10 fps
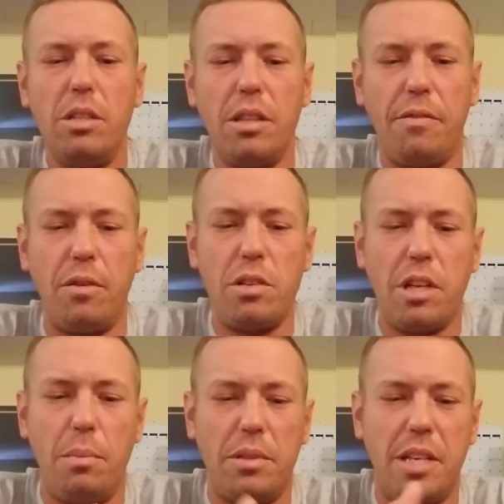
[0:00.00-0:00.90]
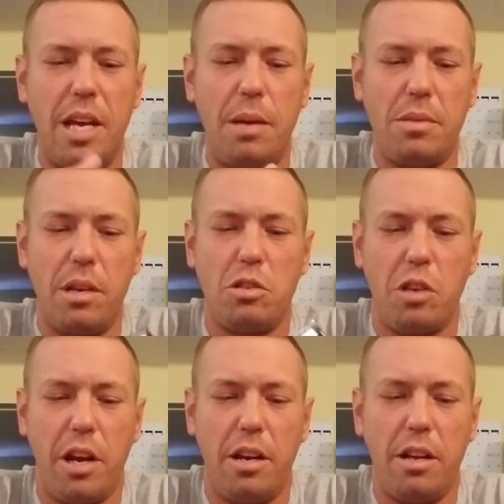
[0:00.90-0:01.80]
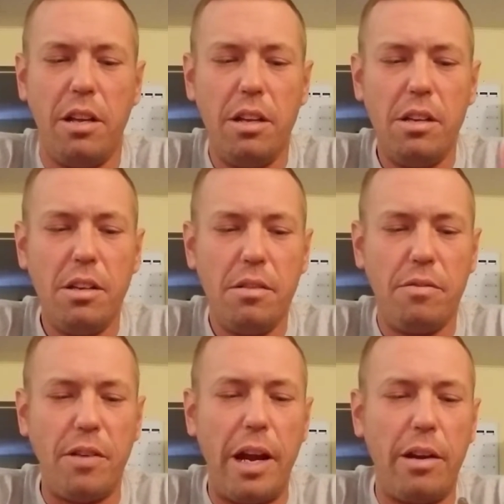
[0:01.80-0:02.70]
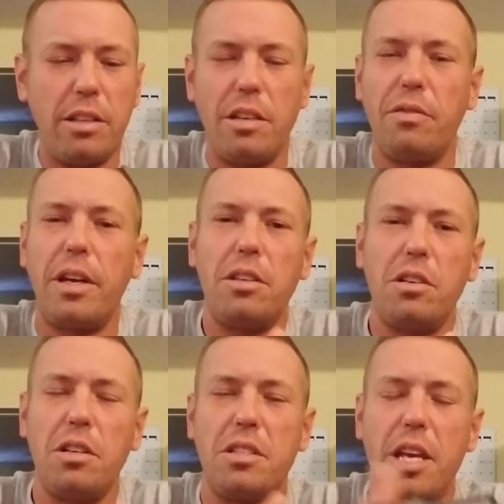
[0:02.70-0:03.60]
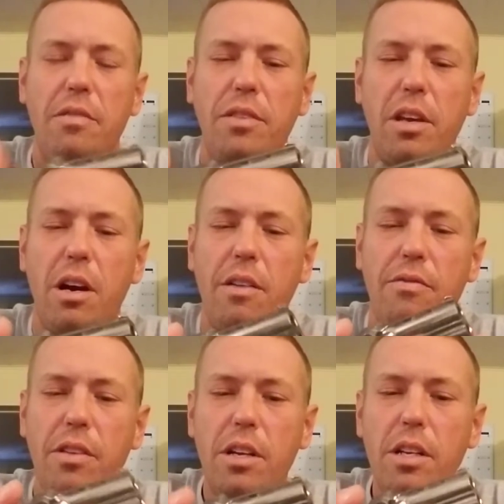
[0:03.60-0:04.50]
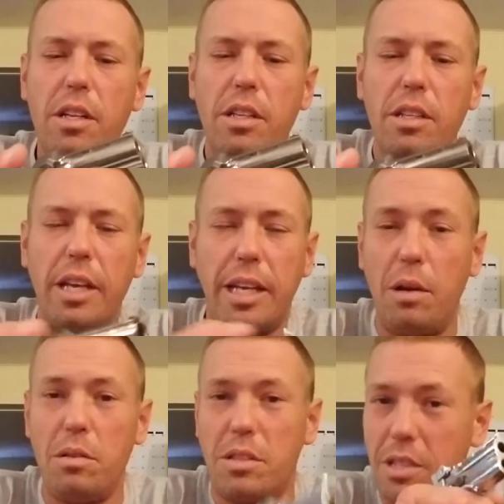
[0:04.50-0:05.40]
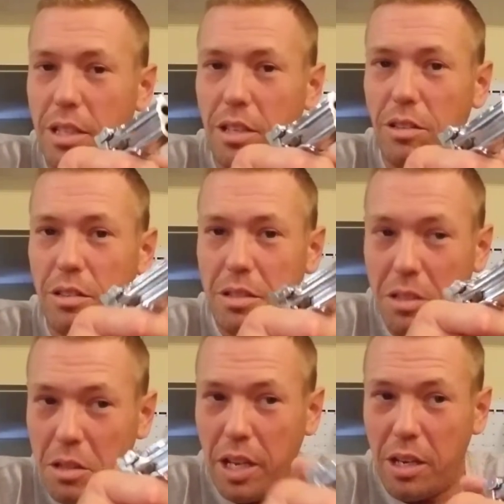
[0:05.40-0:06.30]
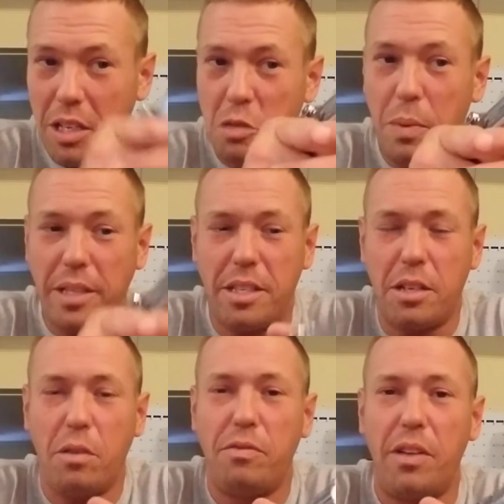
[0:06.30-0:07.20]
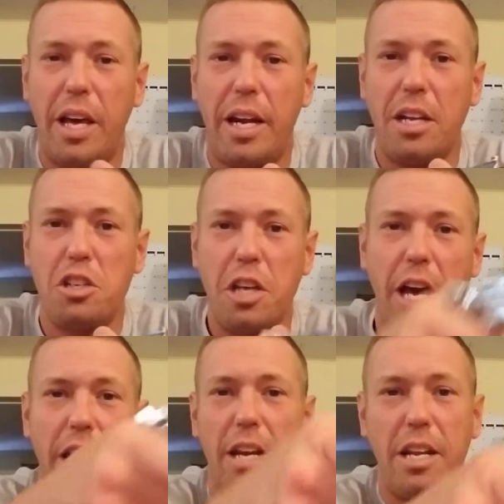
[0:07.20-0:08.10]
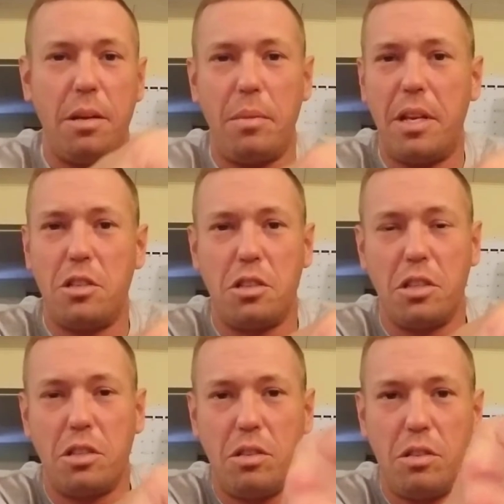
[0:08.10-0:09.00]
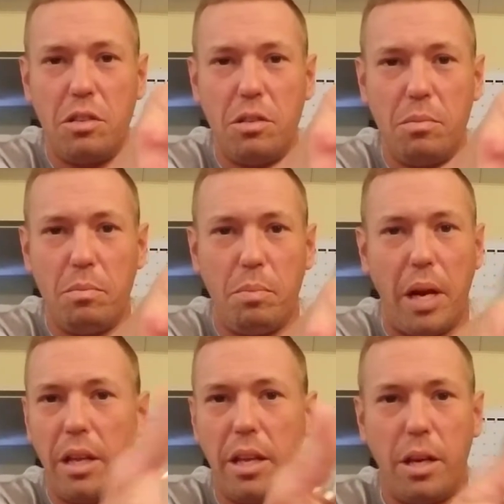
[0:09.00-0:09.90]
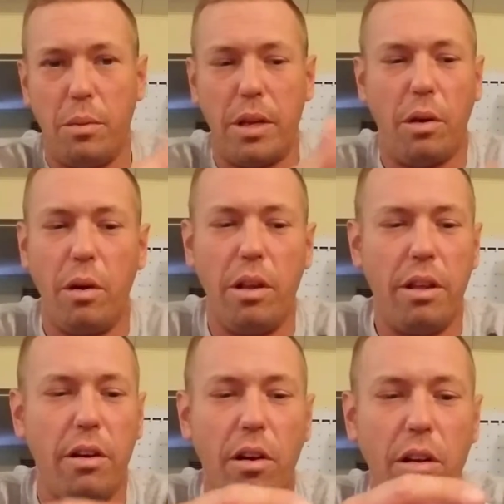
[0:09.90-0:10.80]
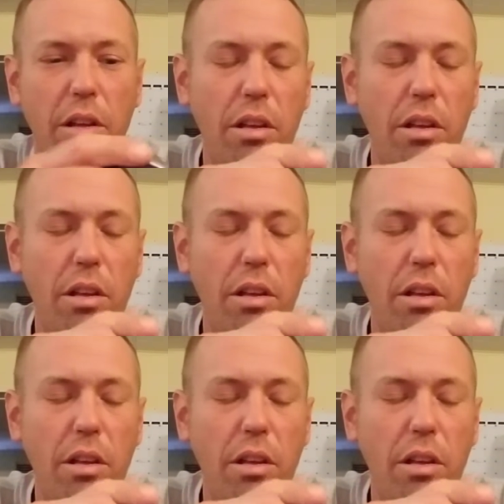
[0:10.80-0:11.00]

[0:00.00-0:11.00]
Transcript: The first couple times I was trying to fire it because I forgot to turn the safety off. Like I was like expecting to go flying, and I shot it, and I mean, it's just barely any recoil at all.